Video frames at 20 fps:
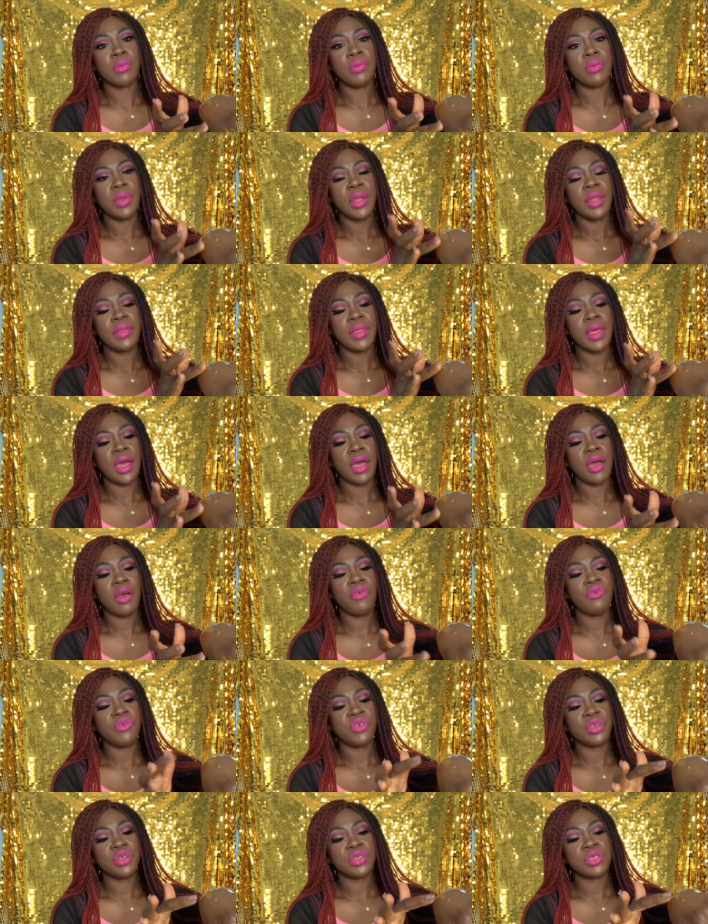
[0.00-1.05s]
blend that out
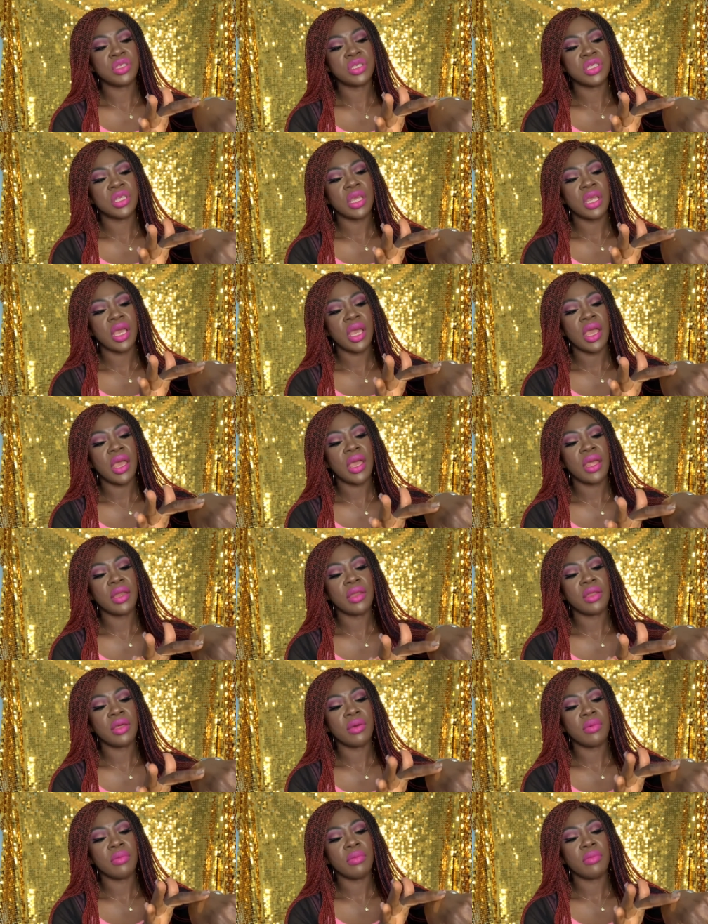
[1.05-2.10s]
for you to see, and
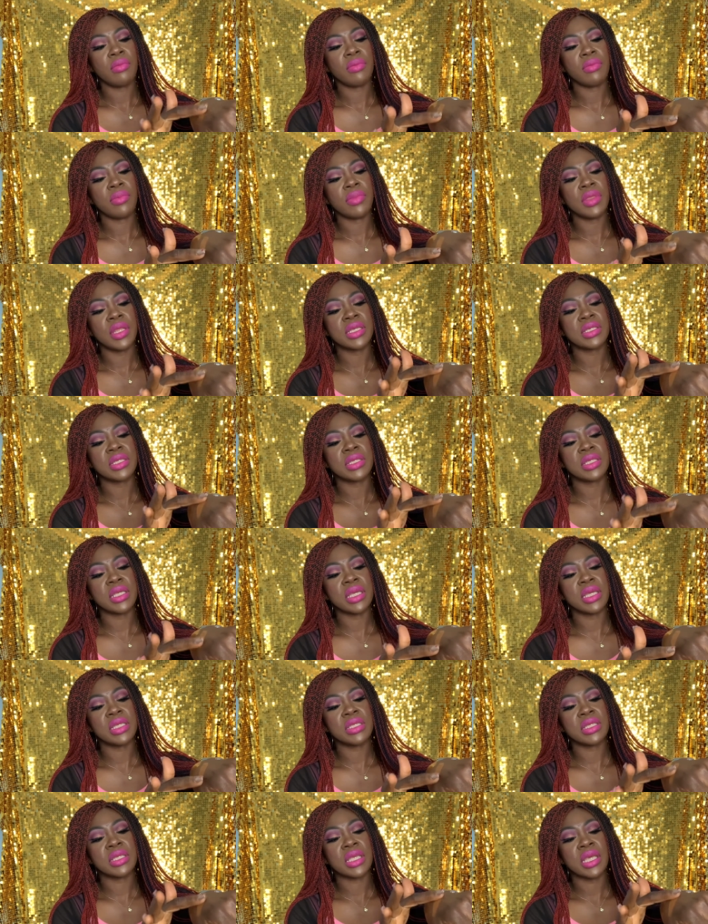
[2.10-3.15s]
this
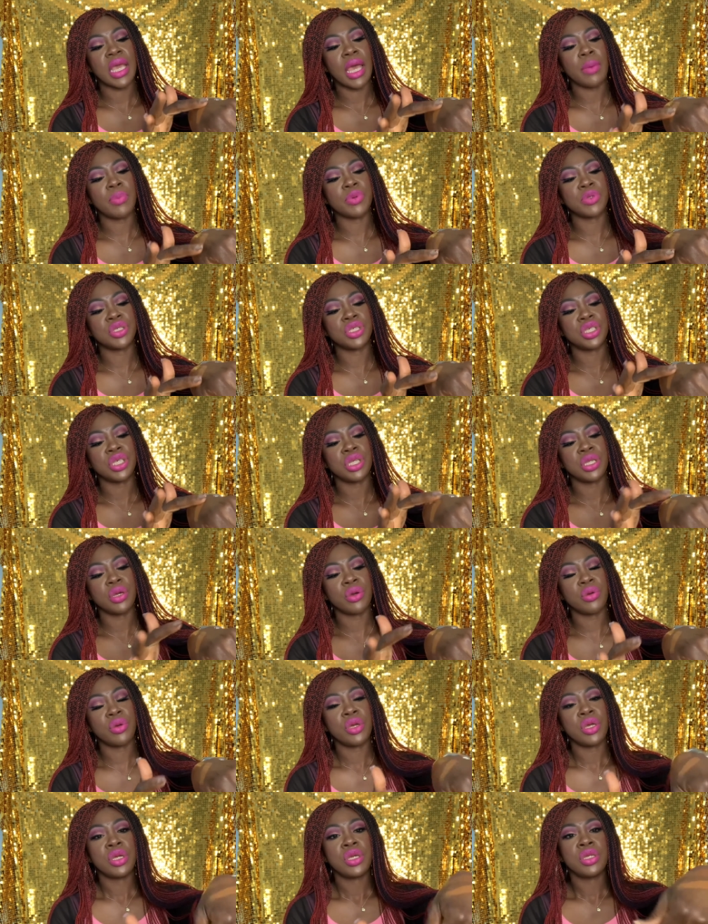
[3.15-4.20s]
is Cappuccino.
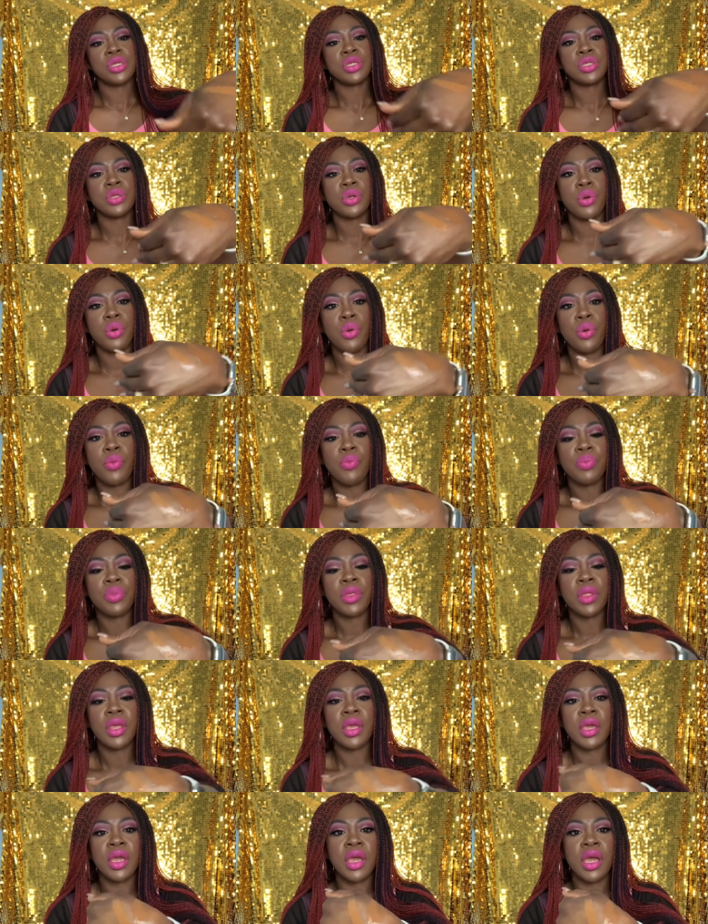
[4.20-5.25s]
So
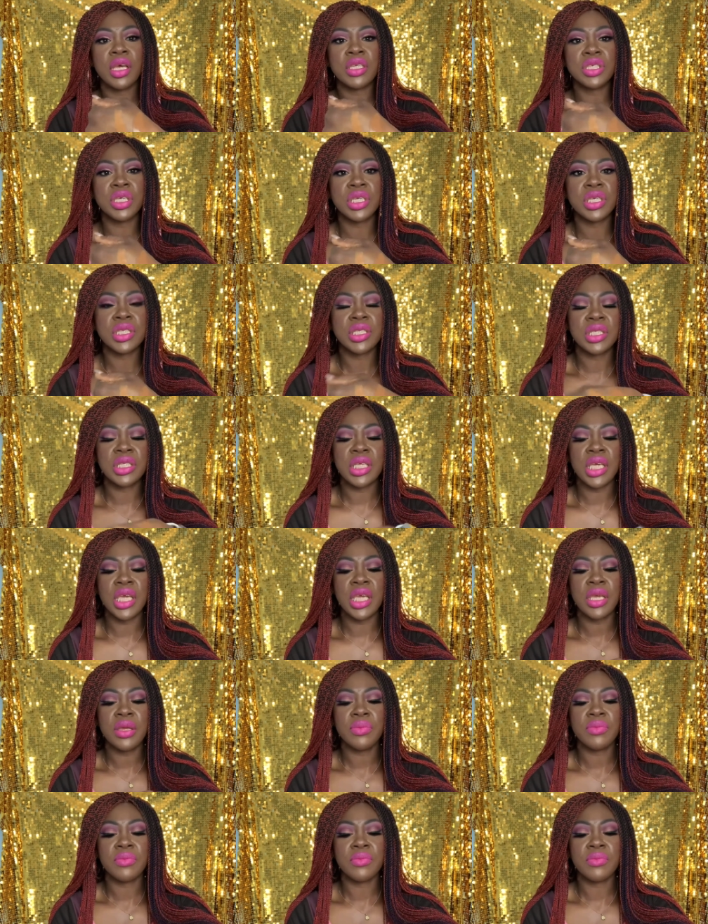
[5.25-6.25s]
as you can see,